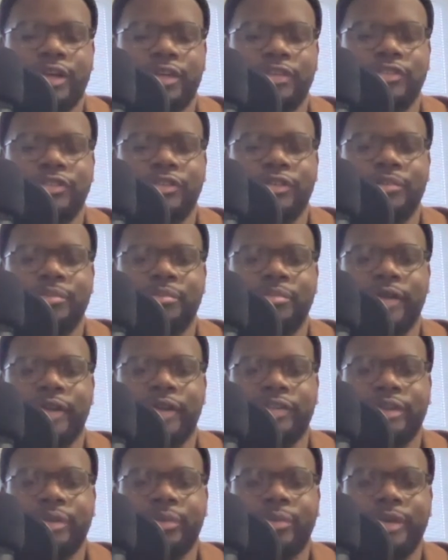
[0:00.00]
a certain
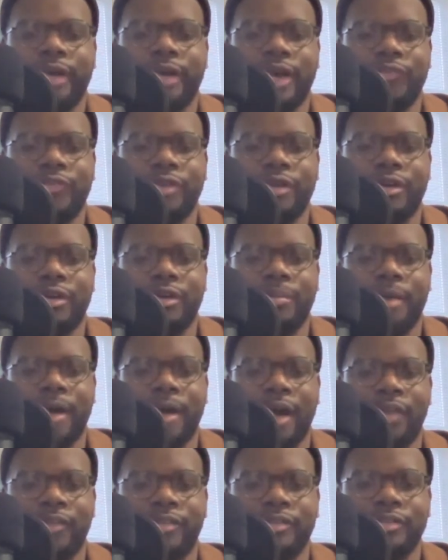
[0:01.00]
place that we haven't gone
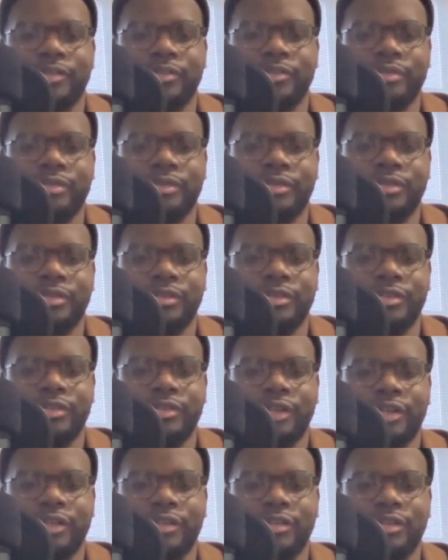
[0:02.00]
past because it's
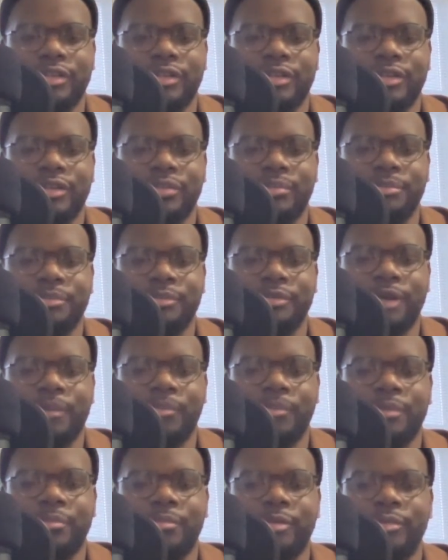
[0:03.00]
like
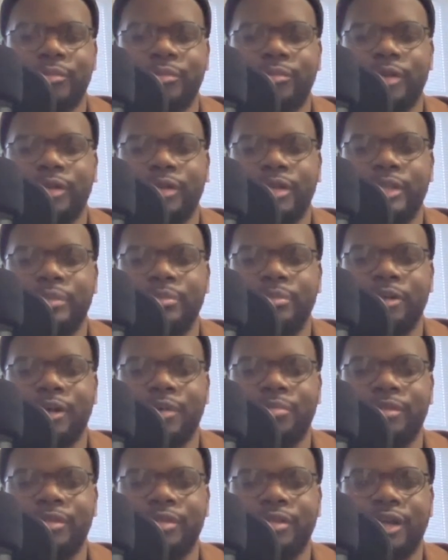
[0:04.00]
something, but really it's
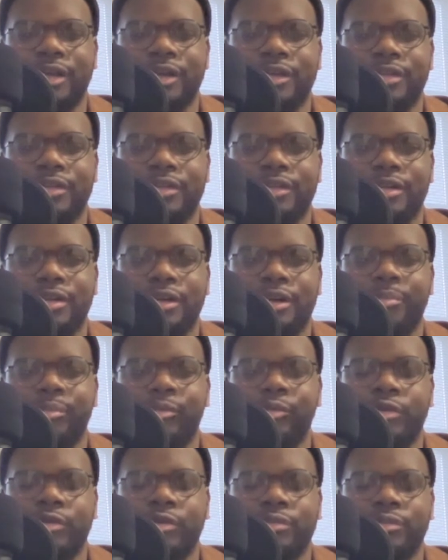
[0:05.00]
probably like a
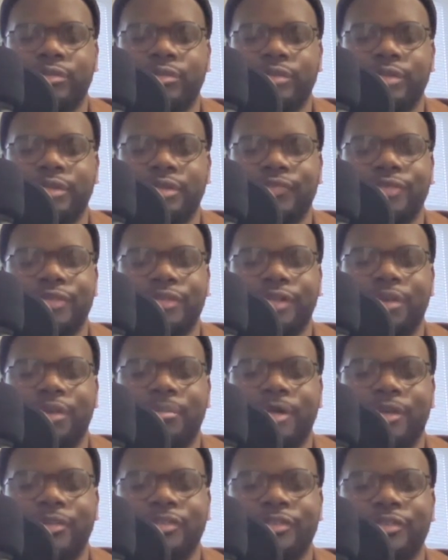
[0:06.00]
portal to a different
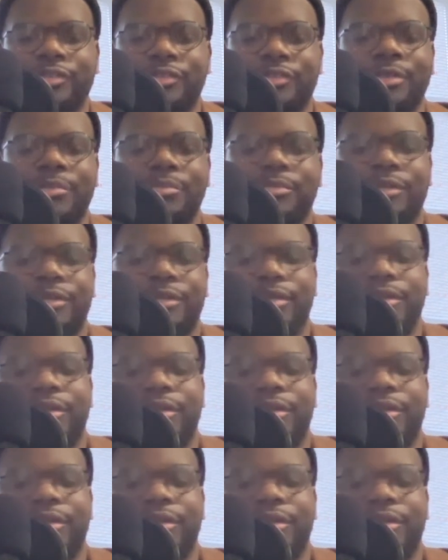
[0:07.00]
dimension or something?